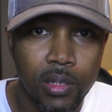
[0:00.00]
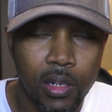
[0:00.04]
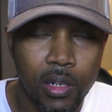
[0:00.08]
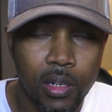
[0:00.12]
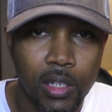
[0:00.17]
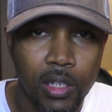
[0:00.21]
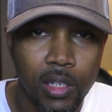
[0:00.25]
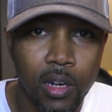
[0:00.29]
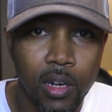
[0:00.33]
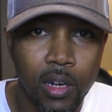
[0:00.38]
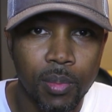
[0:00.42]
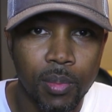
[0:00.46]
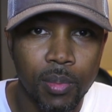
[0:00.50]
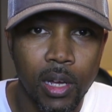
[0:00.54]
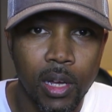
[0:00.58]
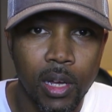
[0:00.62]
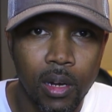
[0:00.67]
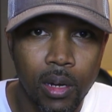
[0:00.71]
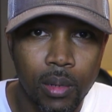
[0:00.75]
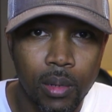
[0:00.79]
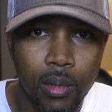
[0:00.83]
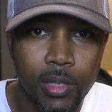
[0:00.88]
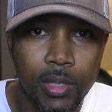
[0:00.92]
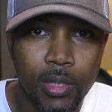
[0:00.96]
There's going to be
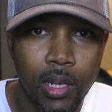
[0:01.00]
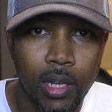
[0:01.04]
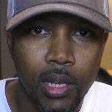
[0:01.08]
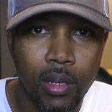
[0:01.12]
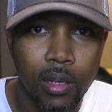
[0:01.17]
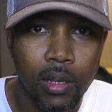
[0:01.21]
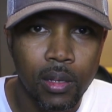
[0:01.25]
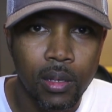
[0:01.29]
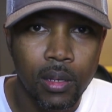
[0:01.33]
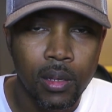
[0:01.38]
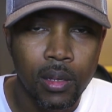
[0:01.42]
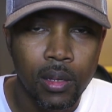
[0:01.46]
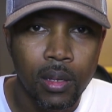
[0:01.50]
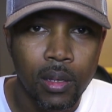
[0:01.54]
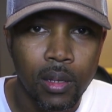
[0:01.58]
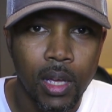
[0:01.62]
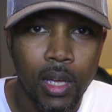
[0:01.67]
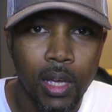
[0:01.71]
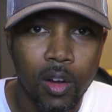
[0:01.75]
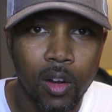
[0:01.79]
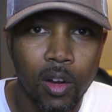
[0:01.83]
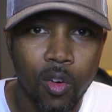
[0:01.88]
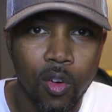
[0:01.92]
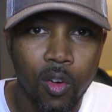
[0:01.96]
an uptick
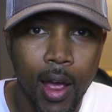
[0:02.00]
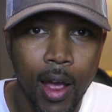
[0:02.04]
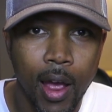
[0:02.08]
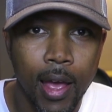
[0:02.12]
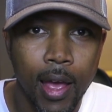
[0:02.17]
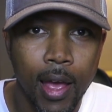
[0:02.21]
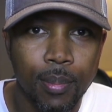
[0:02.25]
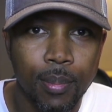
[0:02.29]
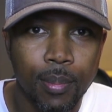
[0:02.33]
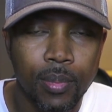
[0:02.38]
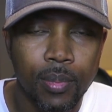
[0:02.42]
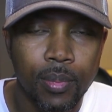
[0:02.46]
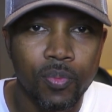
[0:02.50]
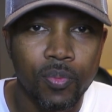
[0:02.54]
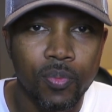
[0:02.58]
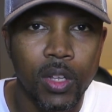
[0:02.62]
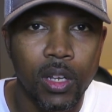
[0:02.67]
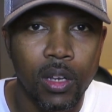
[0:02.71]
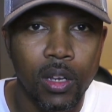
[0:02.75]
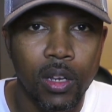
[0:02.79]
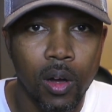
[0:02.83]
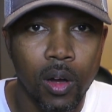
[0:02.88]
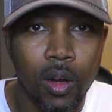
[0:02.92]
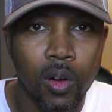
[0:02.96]
in crime
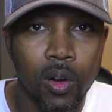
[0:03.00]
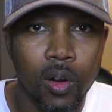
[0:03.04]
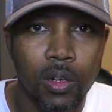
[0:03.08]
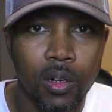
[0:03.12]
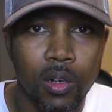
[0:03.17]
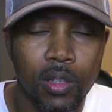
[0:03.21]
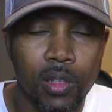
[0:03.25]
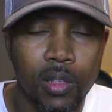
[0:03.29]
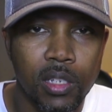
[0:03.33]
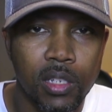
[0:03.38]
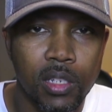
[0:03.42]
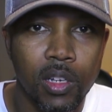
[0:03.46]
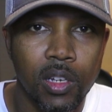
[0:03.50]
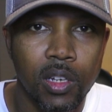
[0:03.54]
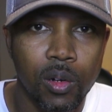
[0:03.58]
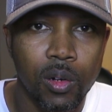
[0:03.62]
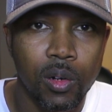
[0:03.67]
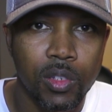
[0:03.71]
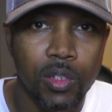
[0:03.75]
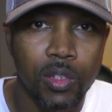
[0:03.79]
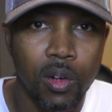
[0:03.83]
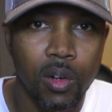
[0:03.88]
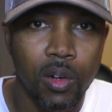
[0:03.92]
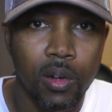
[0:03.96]
the longer this
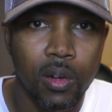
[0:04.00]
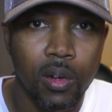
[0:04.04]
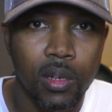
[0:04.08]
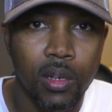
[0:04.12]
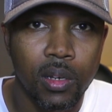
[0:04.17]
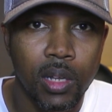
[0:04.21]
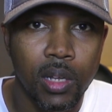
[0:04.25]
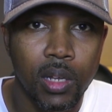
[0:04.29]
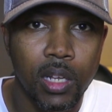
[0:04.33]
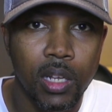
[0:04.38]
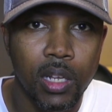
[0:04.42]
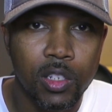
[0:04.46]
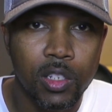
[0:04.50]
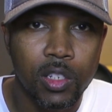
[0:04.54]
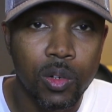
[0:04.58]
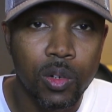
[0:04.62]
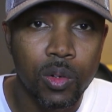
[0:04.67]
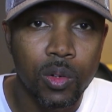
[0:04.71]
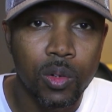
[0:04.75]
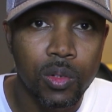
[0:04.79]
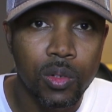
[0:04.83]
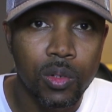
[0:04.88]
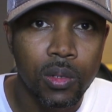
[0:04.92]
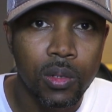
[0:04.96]
goes on in
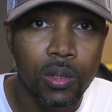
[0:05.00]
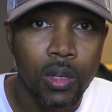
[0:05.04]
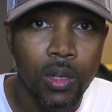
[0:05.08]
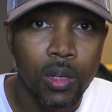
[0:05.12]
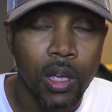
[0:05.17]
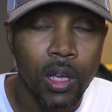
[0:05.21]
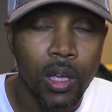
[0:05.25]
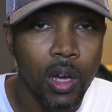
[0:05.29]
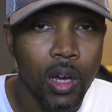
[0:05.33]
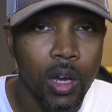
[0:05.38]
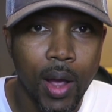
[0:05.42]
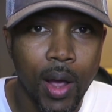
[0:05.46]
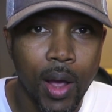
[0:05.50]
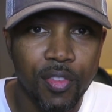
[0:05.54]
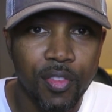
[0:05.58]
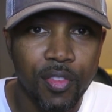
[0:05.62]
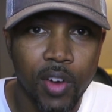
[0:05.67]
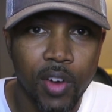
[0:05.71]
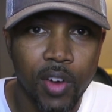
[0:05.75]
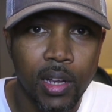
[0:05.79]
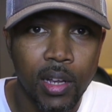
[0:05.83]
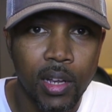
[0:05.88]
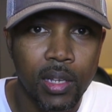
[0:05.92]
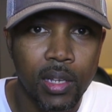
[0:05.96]
schools. And quite
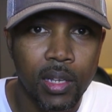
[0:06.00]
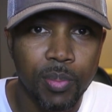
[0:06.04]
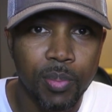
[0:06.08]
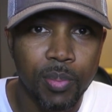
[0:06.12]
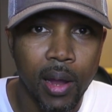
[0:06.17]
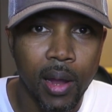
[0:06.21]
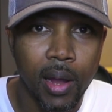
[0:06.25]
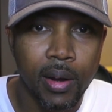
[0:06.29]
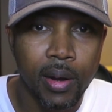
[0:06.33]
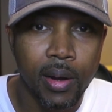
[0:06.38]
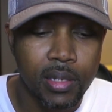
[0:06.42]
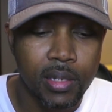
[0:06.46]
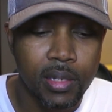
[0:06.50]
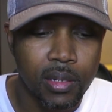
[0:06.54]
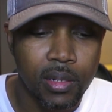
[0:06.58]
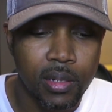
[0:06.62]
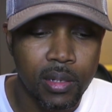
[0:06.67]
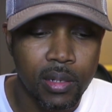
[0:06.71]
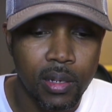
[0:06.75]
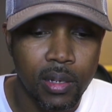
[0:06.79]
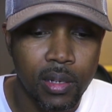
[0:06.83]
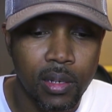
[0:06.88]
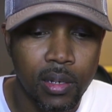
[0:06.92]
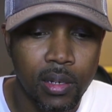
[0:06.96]
frankly,
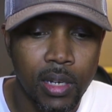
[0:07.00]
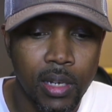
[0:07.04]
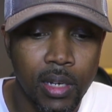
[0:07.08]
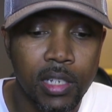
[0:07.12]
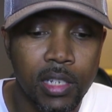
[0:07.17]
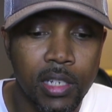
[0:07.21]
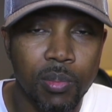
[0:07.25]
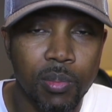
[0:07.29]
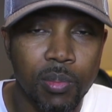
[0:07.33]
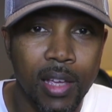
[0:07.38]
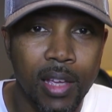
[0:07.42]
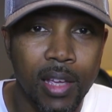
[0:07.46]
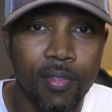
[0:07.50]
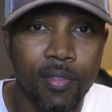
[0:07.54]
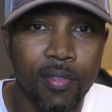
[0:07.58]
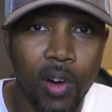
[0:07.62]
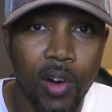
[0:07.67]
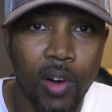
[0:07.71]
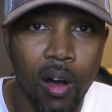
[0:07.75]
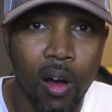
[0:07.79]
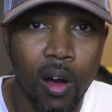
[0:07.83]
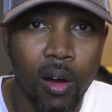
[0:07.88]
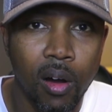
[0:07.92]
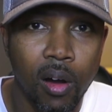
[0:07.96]
parents need to be
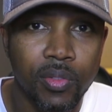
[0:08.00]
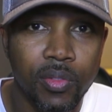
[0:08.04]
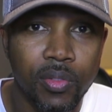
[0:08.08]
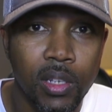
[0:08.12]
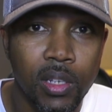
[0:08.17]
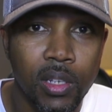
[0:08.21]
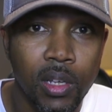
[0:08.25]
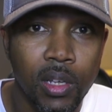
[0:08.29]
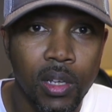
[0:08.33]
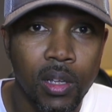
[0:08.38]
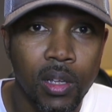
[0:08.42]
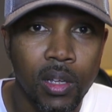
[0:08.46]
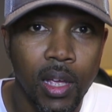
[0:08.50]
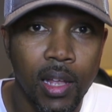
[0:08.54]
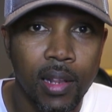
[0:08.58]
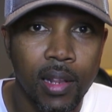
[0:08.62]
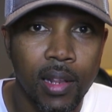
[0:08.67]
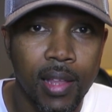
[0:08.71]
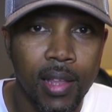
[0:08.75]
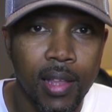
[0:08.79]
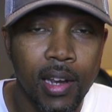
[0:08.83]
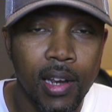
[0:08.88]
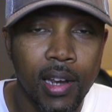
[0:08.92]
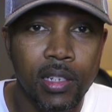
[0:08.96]
involved,
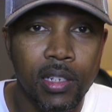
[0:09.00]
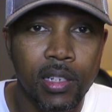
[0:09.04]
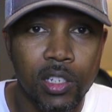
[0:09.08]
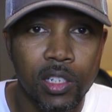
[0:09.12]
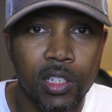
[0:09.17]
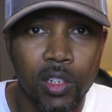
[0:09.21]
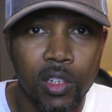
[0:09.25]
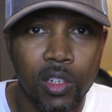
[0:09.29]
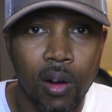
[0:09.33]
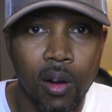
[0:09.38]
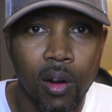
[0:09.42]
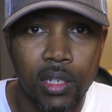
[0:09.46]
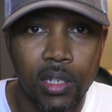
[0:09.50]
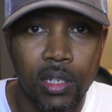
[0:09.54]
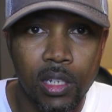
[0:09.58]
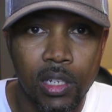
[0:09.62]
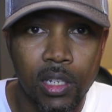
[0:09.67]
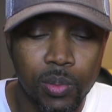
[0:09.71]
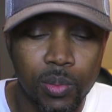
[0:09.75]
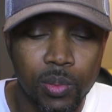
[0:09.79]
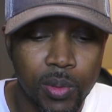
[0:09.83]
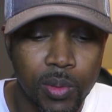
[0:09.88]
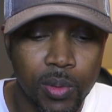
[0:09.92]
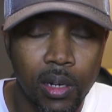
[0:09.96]
and they need to start the
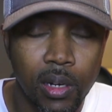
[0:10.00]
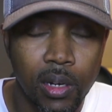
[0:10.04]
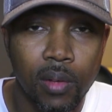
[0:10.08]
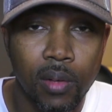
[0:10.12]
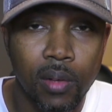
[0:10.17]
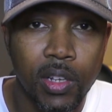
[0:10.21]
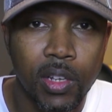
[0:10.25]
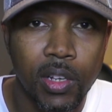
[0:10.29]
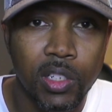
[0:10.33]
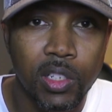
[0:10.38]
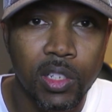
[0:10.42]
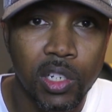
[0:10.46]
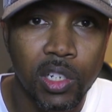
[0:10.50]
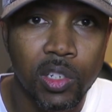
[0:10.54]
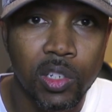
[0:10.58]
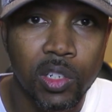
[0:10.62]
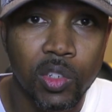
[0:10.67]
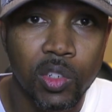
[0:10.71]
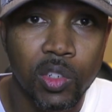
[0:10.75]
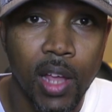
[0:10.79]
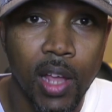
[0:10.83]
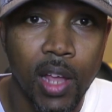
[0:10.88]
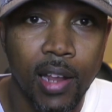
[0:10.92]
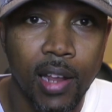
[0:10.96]
discipline of their
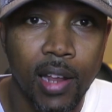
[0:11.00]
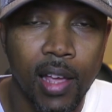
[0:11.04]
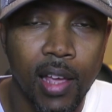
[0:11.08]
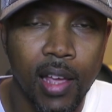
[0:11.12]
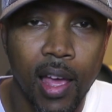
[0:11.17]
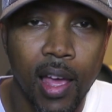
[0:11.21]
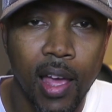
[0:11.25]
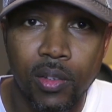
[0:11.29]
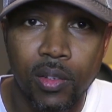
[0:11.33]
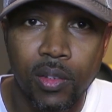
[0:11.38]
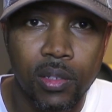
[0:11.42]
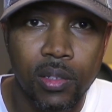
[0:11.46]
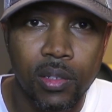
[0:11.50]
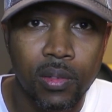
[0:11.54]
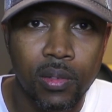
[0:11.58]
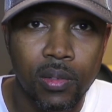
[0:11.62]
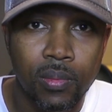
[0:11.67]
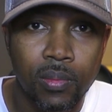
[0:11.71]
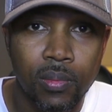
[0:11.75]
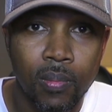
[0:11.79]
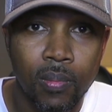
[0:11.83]
children at the house.